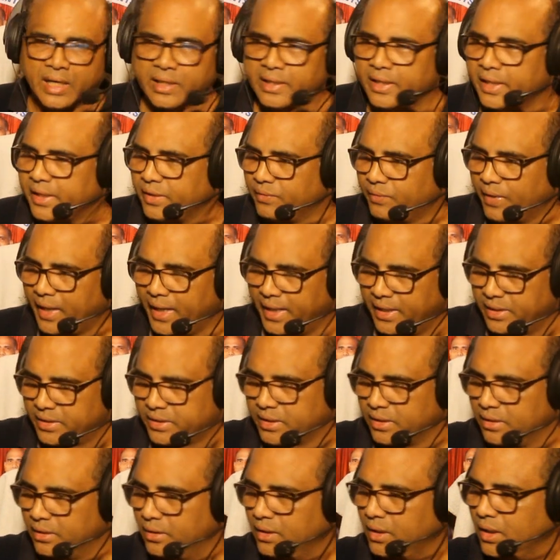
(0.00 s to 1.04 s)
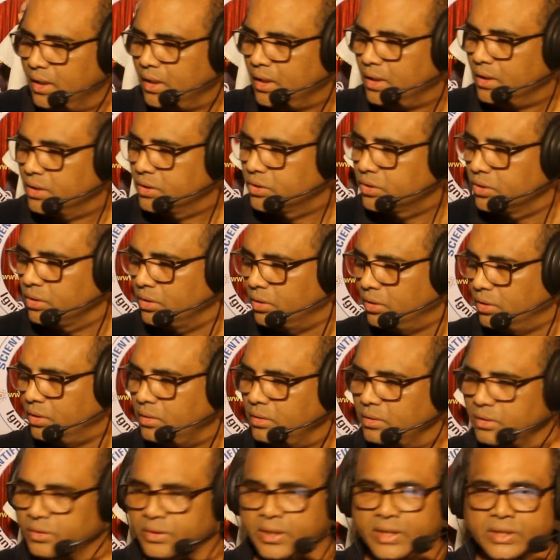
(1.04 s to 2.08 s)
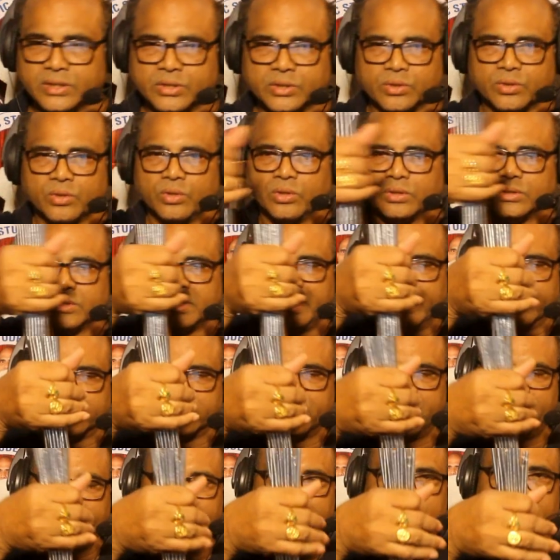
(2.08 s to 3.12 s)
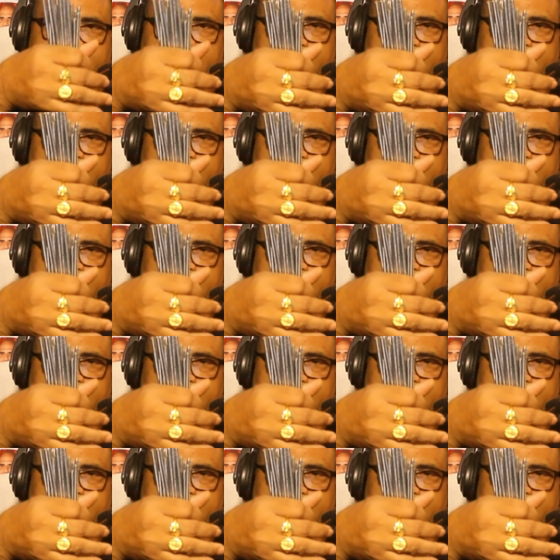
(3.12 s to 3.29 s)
ordinary wires. So these goosenecks, can you